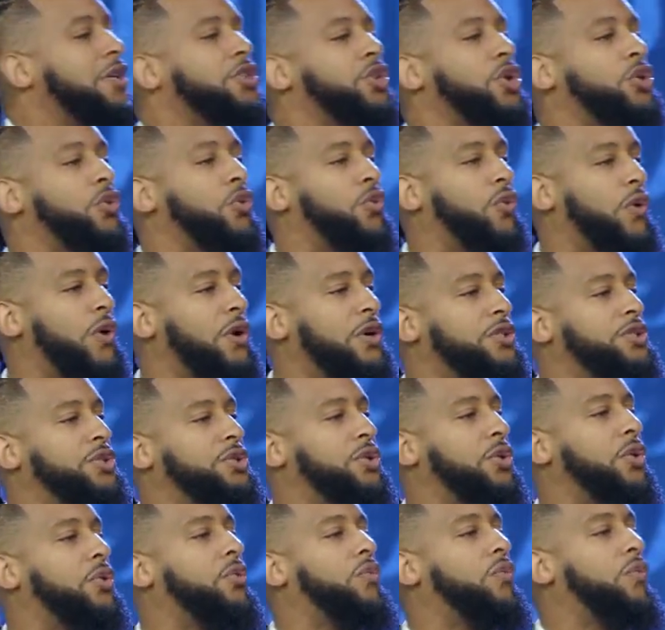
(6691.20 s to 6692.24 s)
the worse
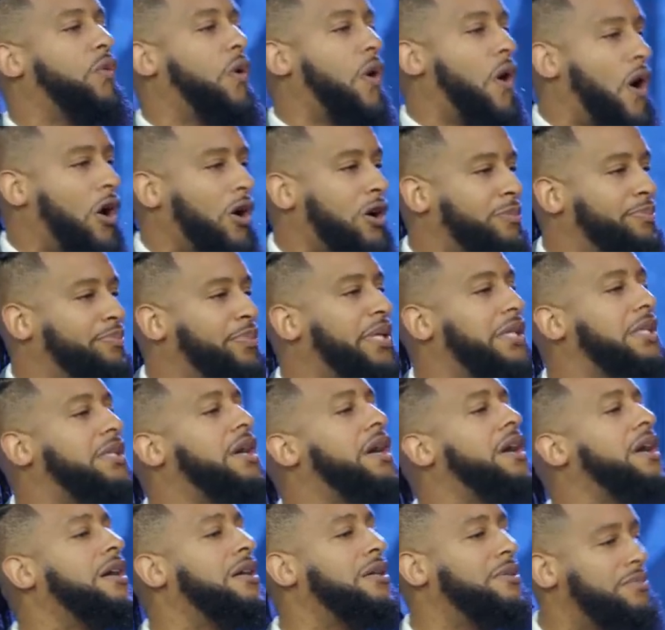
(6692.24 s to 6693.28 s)
your walk
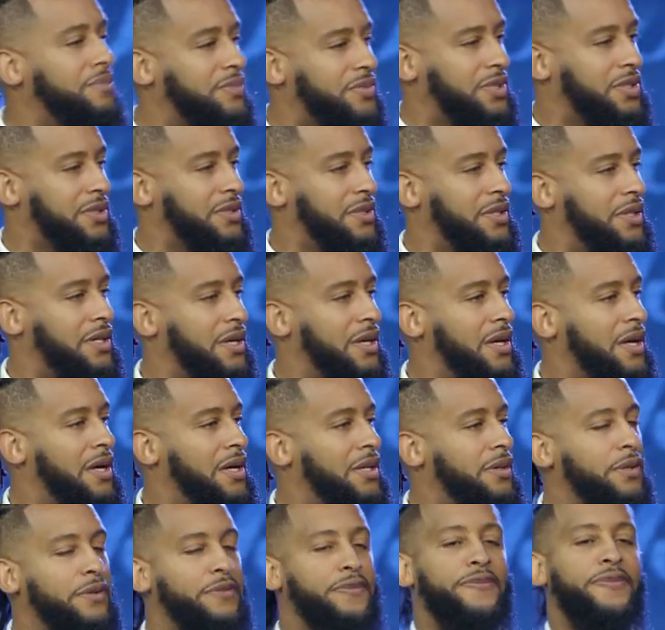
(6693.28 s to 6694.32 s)
becomes,
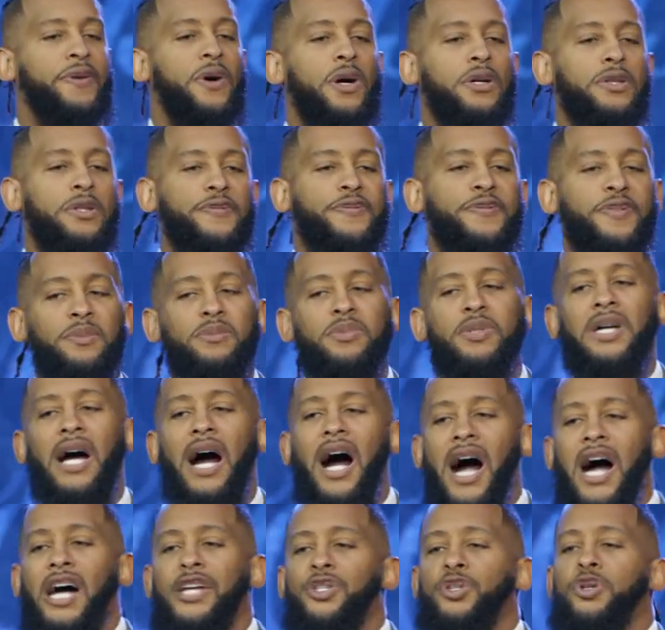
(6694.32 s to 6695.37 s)
the further from
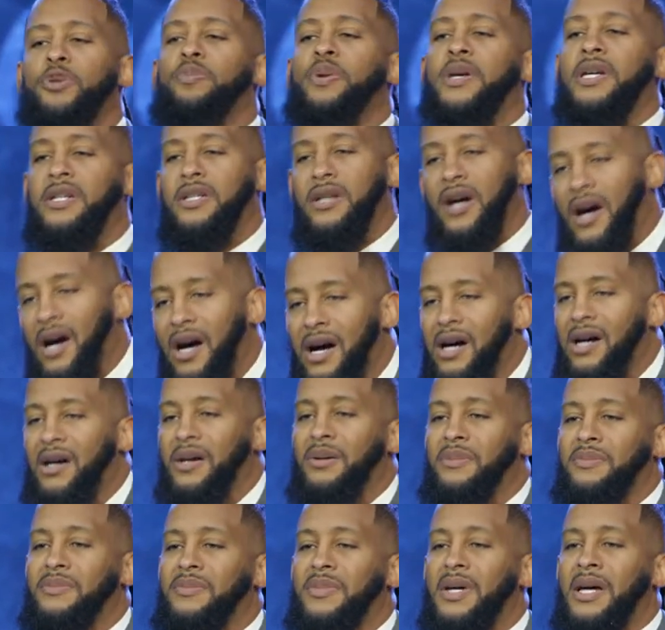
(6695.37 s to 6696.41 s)
God you
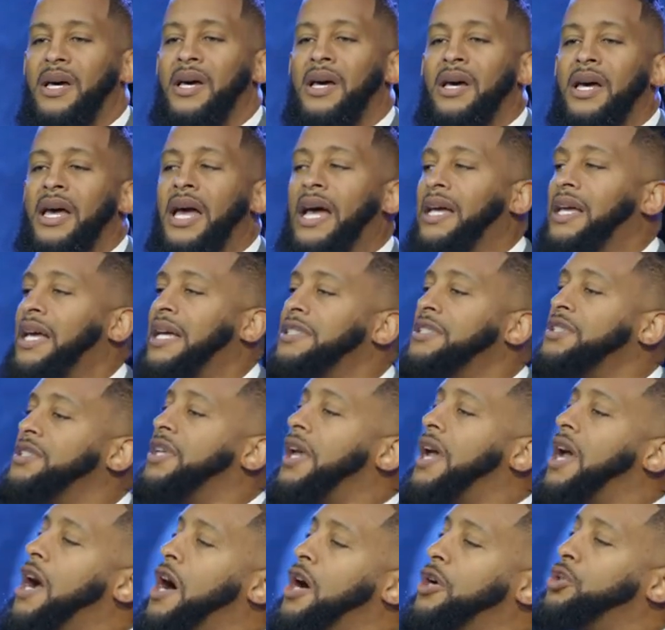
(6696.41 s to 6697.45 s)
become,
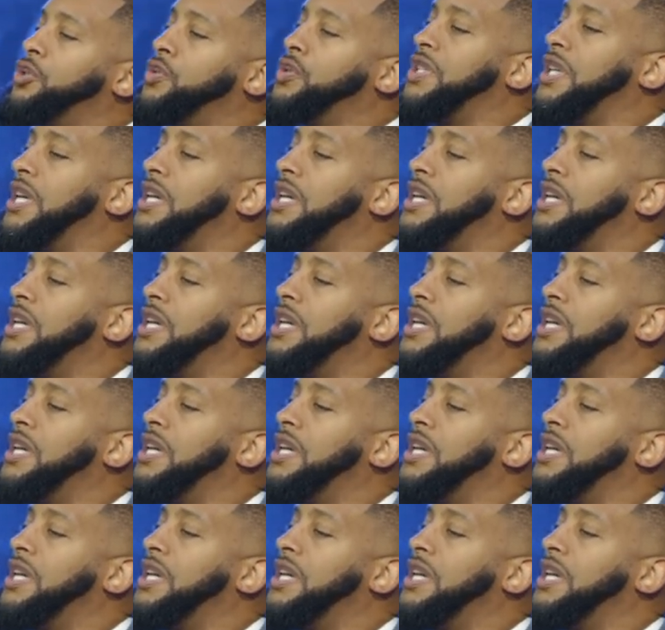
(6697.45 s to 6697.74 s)
until you